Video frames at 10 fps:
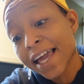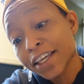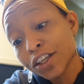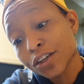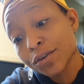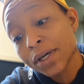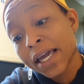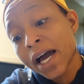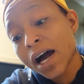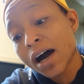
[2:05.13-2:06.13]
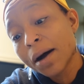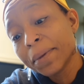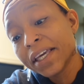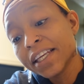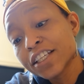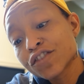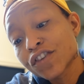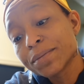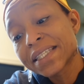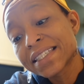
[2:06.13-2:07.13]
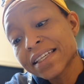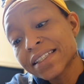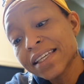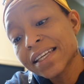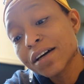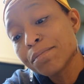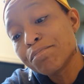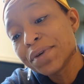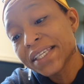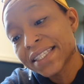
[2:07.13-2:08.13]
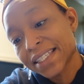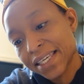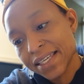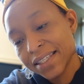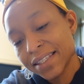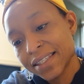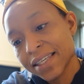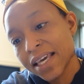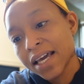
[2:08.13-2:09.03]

thank you. It is from Scented Hibiscus.